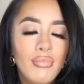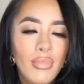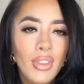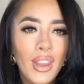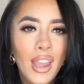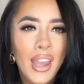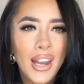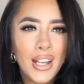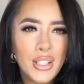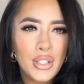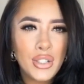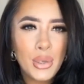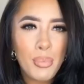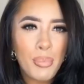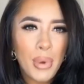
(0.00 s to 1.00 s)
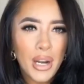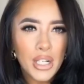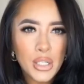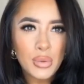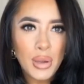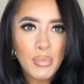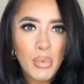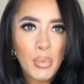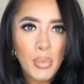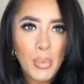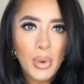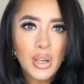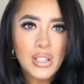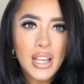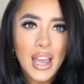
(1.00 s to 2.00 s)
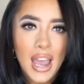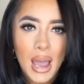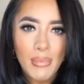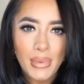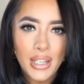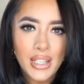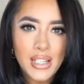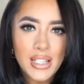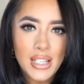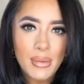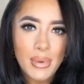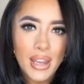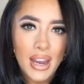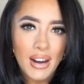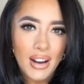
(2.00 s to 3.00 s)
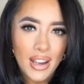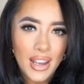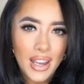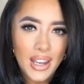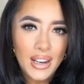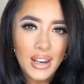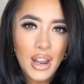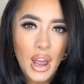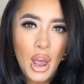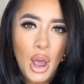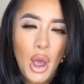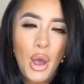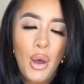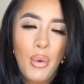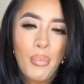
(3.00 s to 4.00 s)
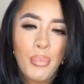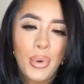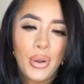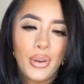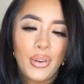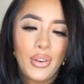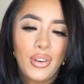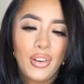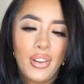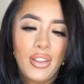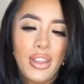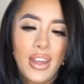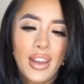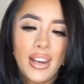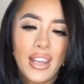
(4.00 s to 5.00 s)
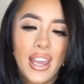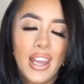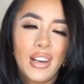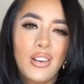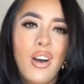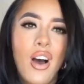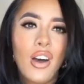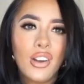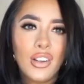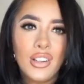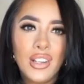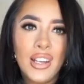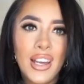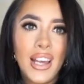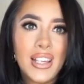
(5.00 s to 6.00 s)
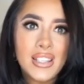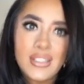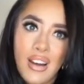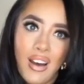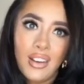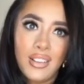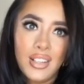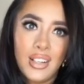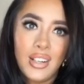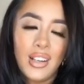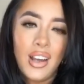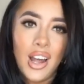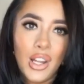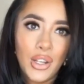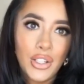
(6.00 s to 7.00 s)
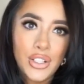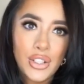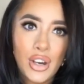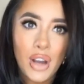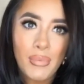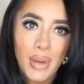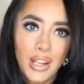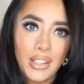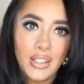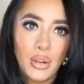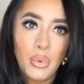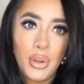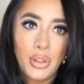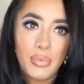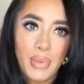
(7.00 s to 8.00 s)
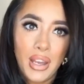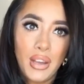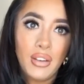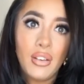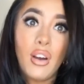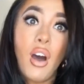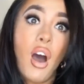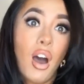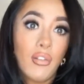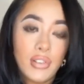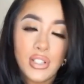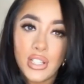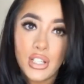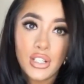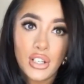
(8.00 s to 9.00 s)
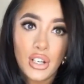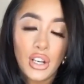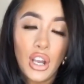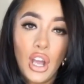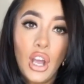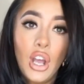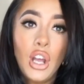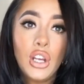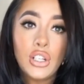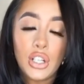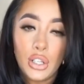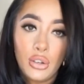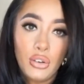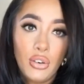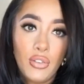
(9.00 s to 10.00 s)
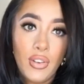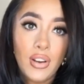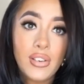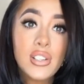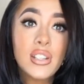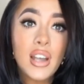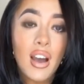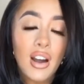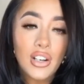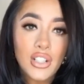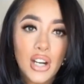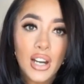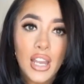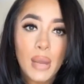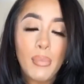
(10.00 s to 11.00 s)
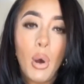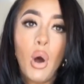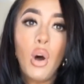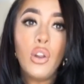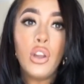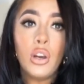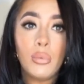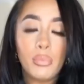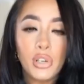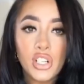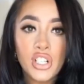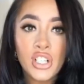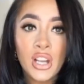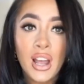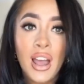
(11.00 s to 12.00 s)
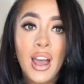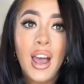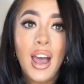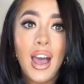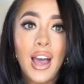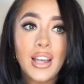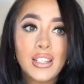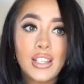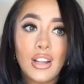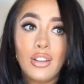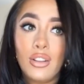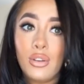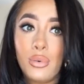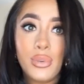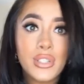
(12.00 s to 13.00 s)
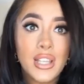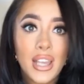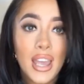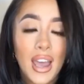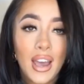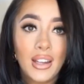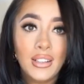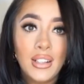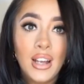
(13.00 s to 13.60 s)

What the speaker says: It has such a bittersweet moment because I am getting to see my girl again, but then again Connell is not allowed to come in with me, obviously due to the coronavirus. They are trying to keep all the numbers as low as they can,